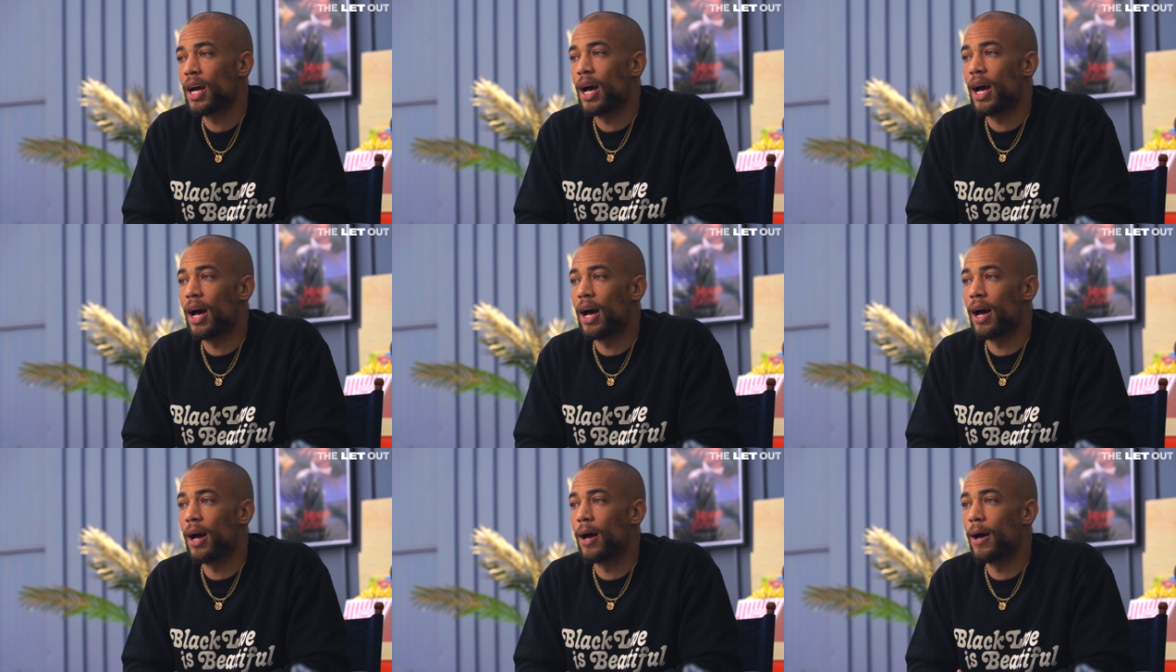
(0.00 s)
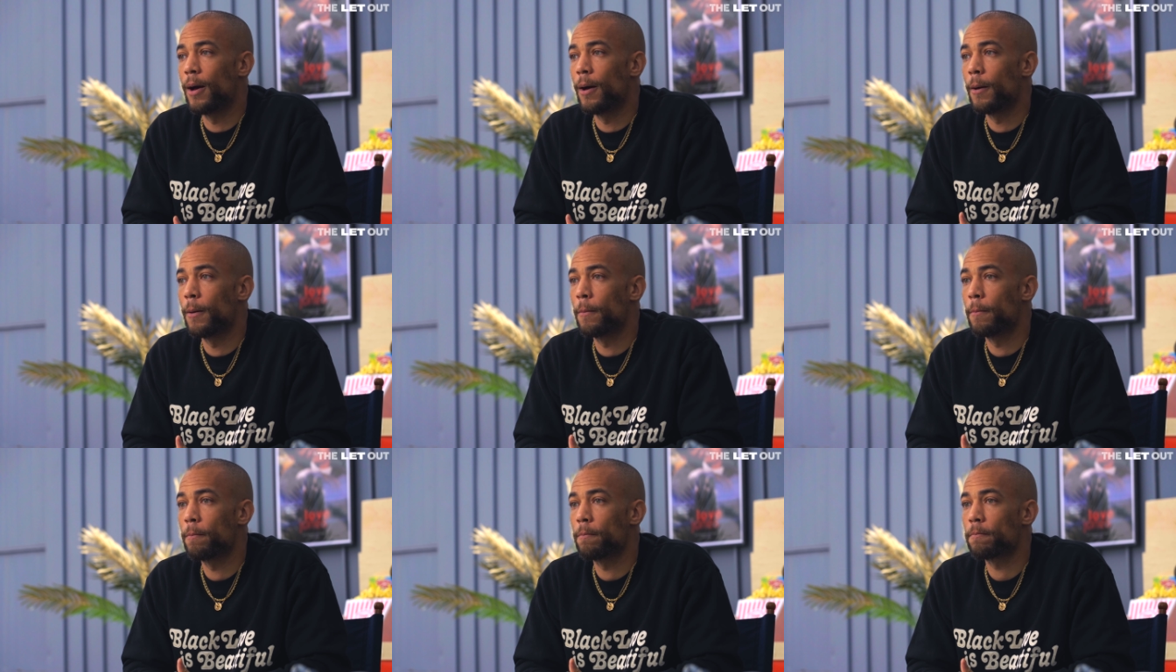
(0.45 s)

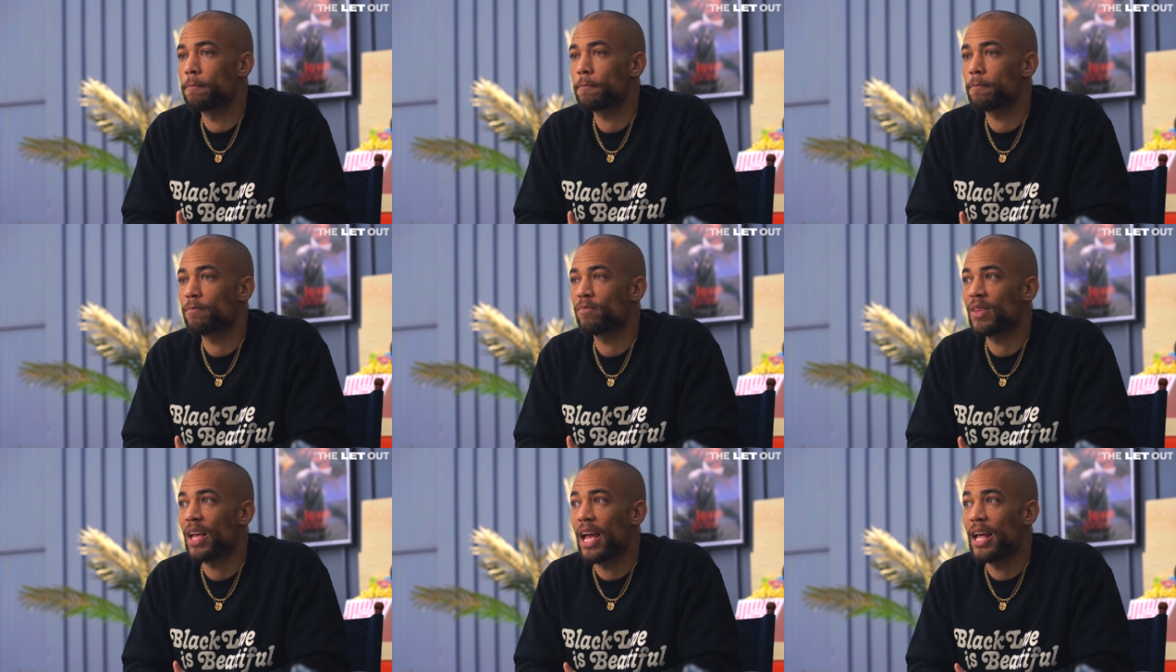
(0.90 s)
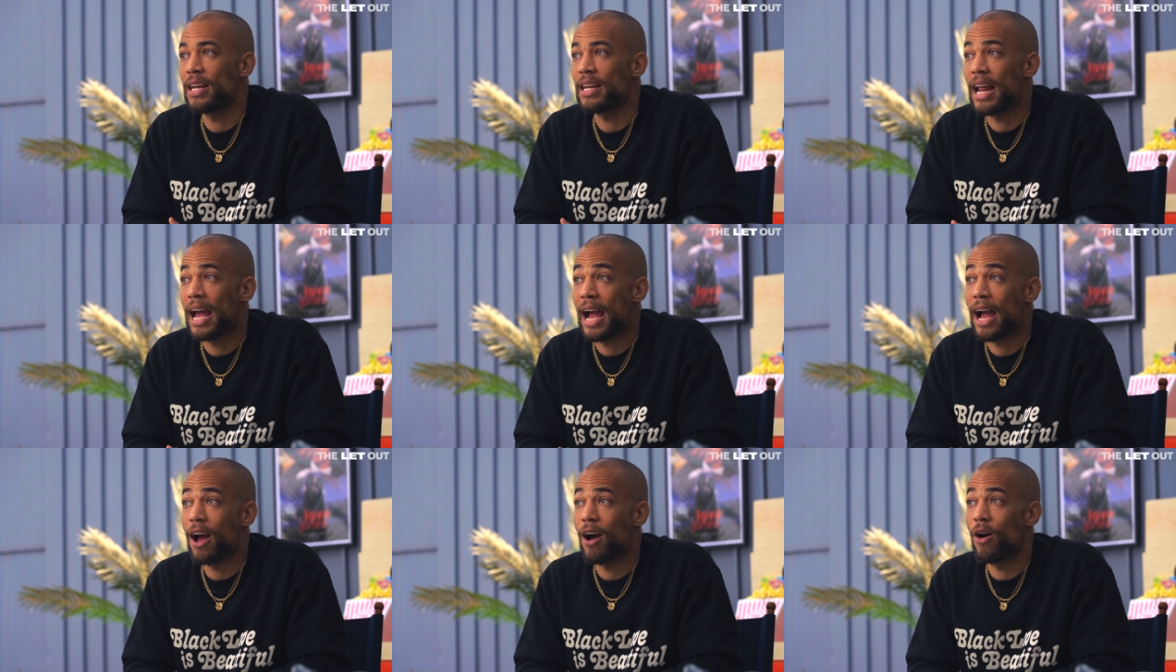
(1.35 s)
Um, and
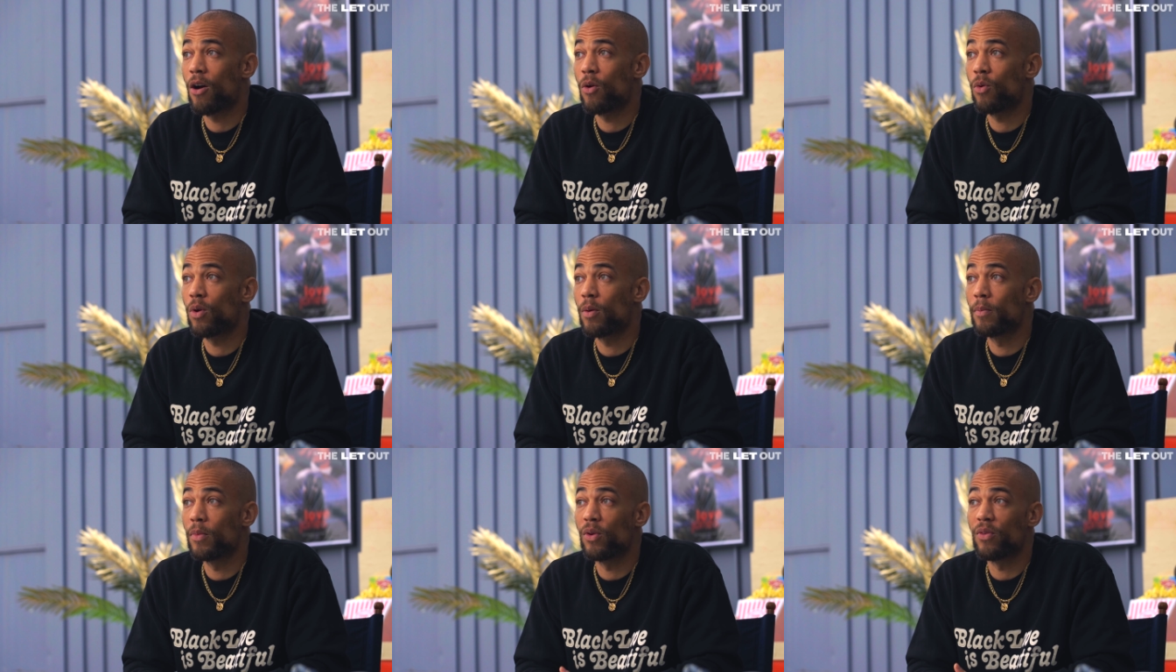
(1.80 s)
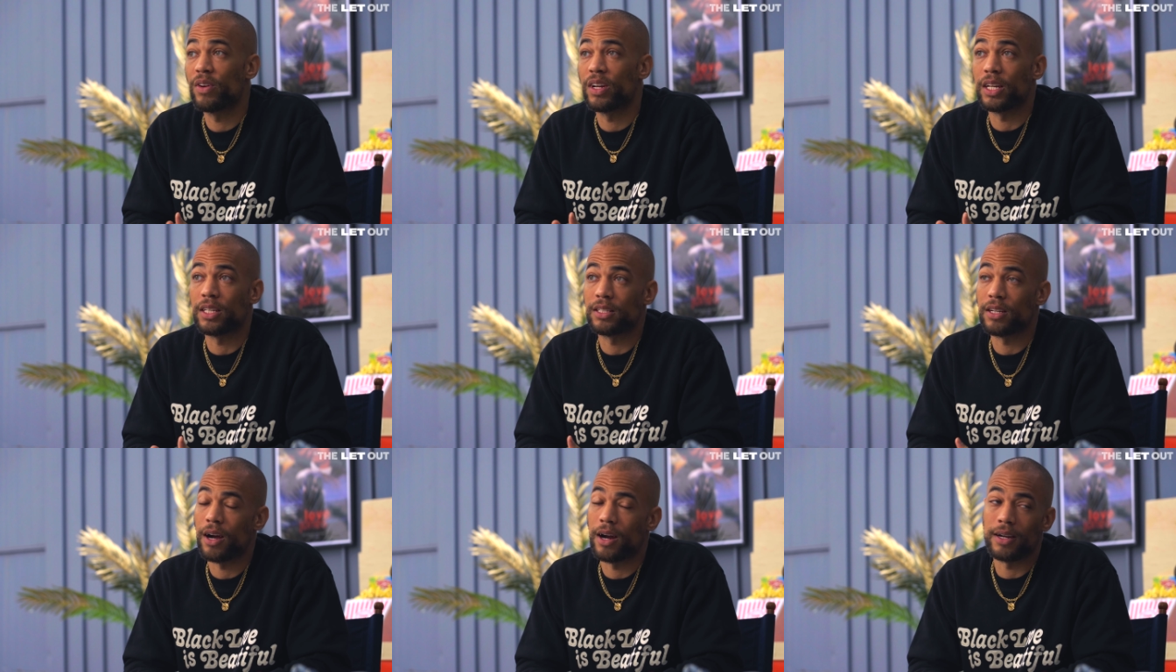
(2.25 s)
now we're moving
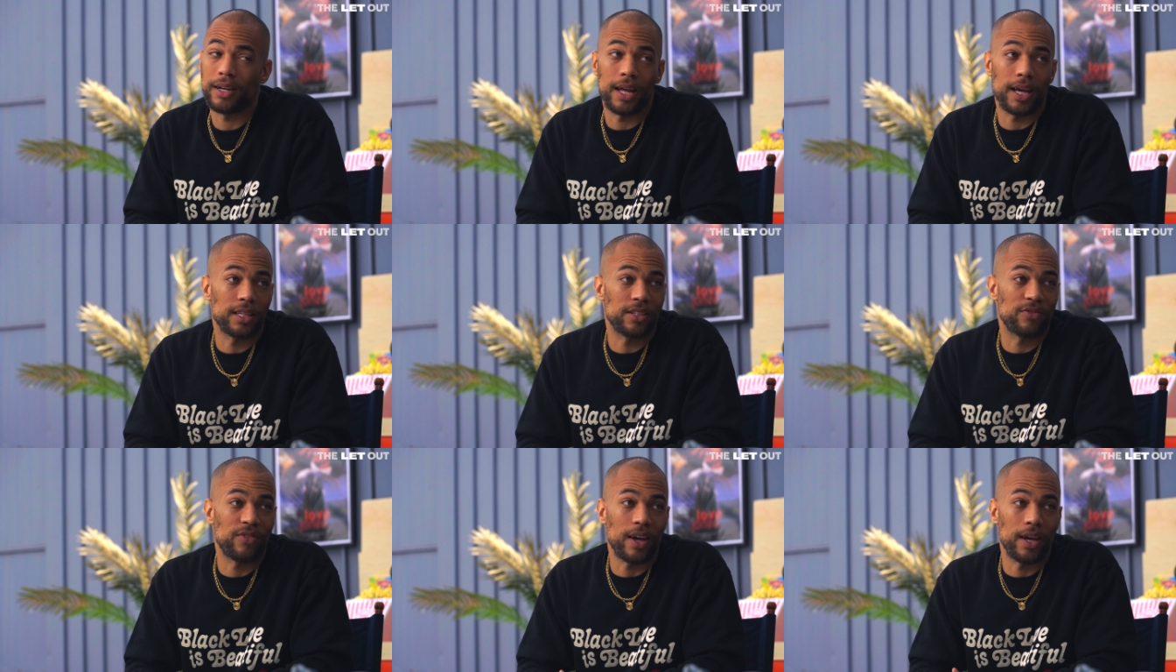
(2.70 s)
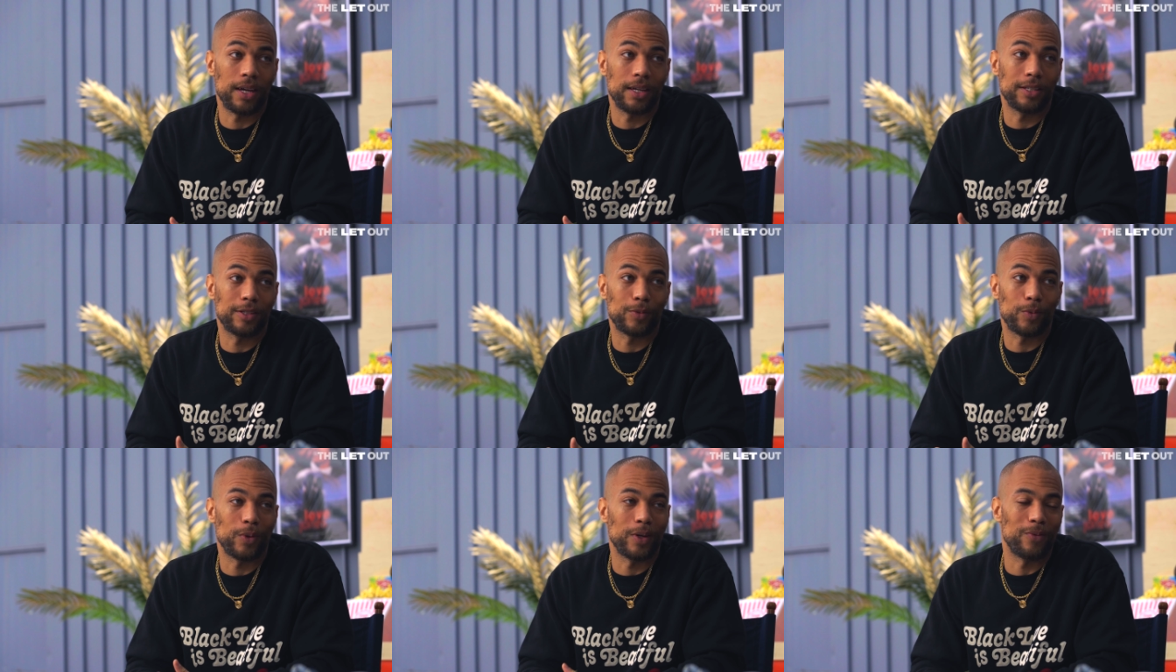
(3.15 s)
into our next
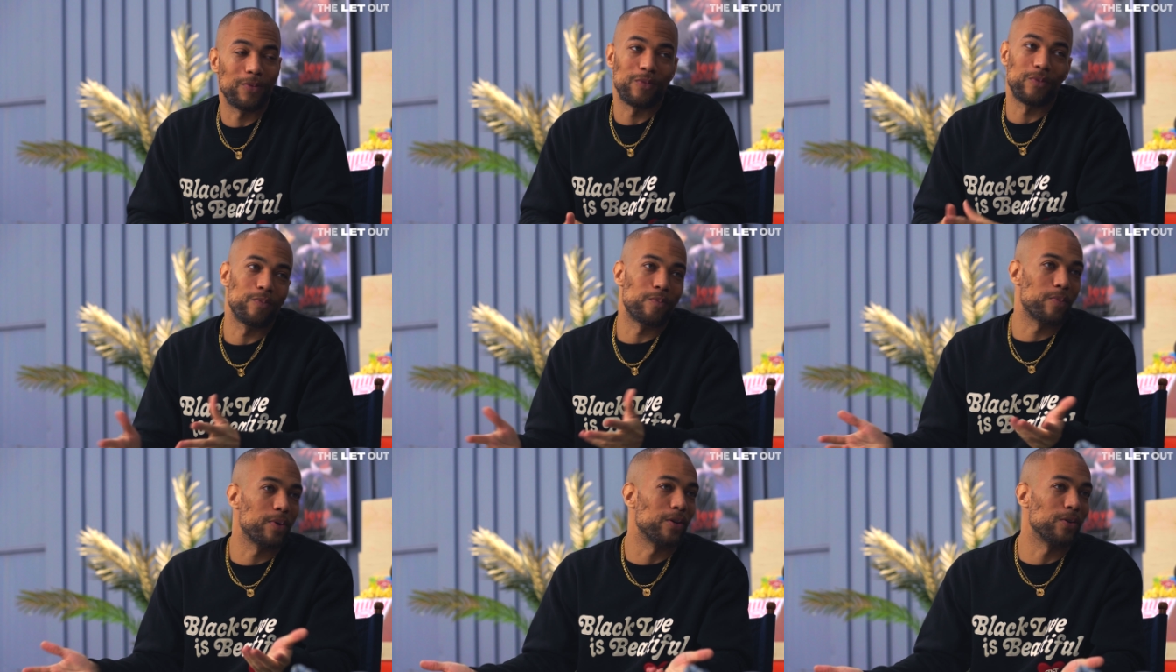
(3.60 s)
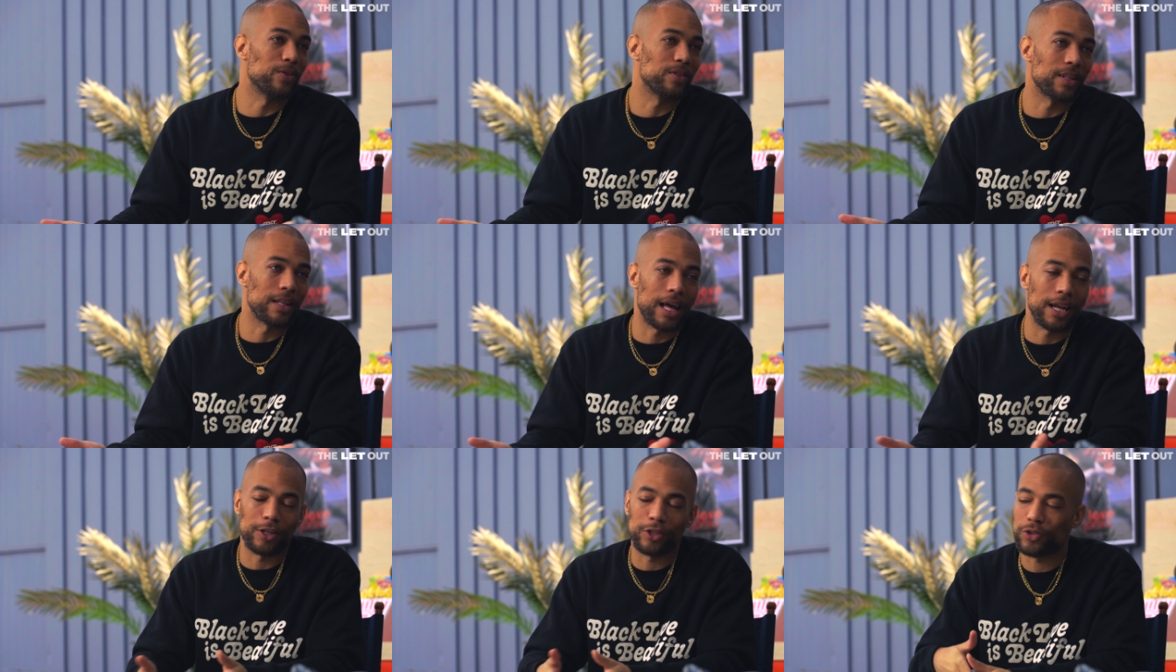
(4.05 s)
phase. We produced
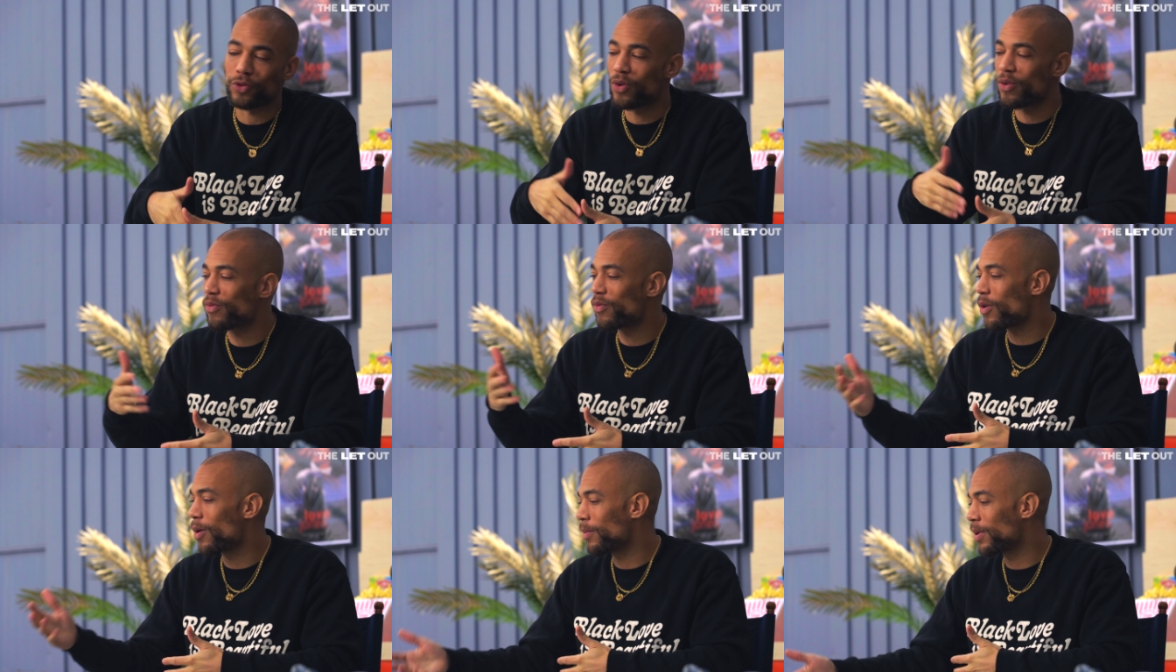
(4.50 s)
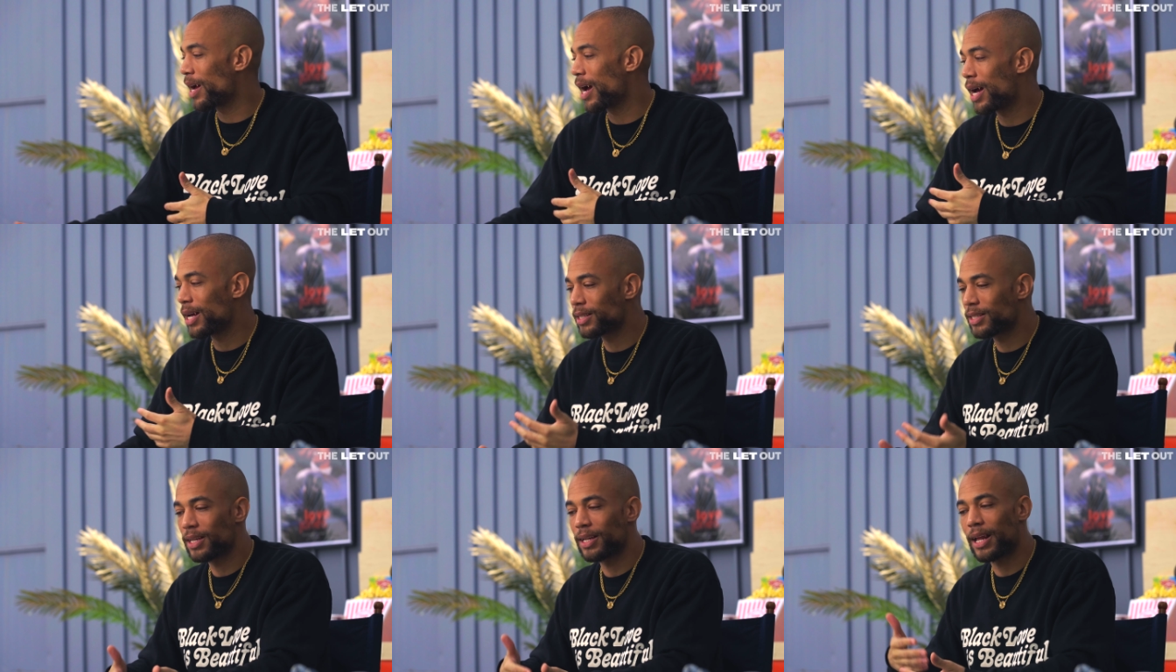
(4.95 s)
a lot of short form
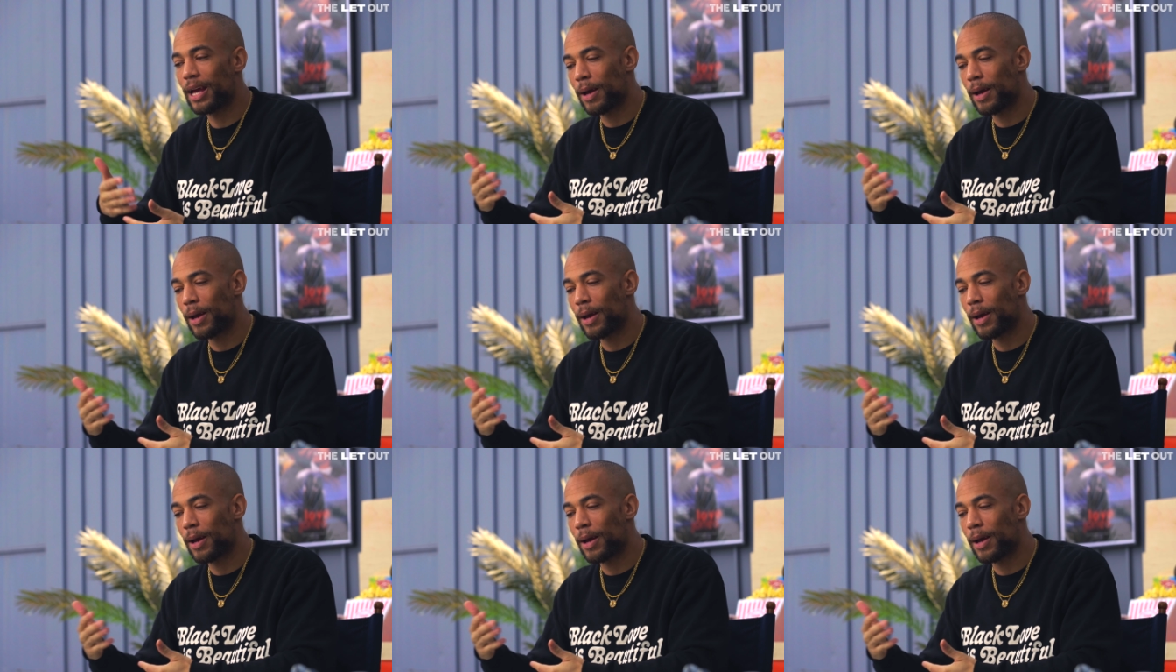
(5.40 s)
content,